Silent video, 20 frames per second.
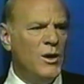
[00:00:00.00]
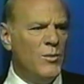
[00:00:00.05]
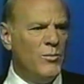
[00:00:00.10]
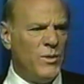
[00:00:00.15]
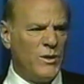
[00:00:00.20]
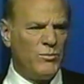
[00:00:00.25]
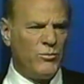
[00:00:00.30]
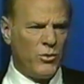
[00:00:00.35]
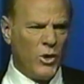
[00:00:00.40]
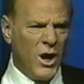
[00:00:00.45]

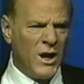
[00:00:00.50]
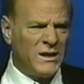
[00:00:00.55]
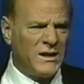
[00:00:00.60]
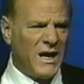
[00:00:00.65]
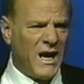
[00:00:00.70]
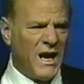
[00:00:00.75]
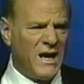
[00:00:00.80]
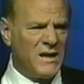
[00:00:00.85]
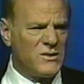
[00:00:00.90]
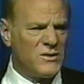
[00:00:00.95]
But
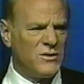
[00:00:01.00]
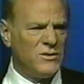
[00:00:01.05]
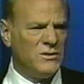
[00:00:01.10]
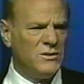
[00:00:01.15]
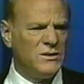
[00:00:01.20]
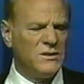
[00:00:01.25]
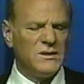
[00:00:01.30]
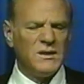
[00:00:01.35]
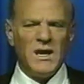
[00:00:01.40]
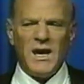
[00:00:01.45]

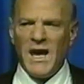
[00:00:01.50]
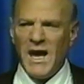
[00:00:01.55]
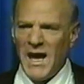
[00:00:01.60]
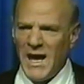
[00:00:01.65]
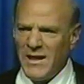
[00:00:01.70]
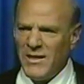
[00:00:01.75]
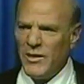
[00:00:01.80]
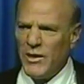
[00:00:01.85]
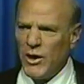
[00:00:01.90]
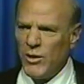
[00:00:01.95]
broadcasters
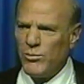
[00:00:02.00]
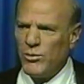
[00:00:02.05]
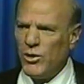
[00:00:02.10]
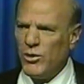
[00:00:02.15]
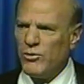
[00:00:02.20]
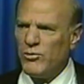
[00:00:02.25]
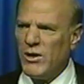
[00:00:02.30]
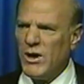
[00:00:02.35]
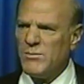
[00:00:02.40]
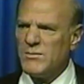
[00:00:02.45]
and their
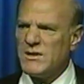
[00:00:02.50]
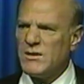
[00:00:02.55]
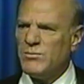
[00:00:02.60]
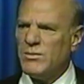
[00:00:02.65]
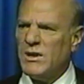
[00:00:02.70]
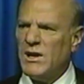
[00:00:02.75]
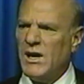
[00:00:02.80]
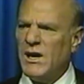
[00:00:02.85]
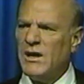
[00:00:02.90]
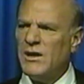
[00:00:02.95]
program
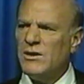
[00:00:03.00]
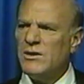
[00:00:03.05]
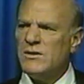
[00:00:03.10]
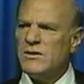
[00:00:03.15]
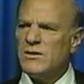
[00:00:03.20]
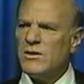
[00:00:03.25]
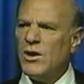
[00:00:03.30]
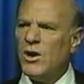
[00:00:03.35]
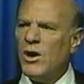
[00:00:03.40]
suppliers